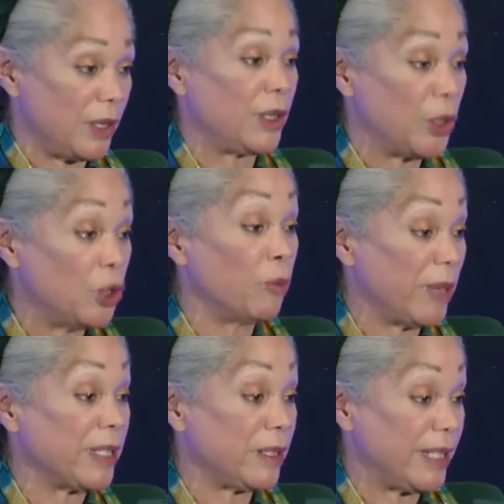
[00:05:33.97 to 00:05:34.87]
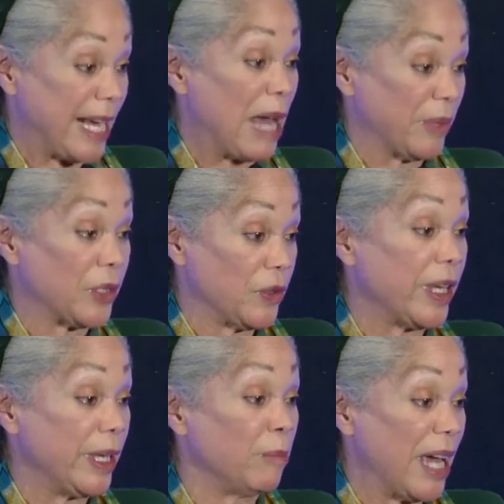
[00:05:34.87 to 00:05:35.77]
human tapestry
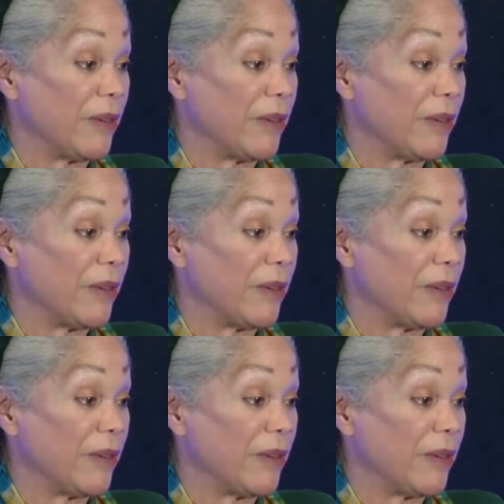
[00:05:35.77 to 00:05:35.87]
in my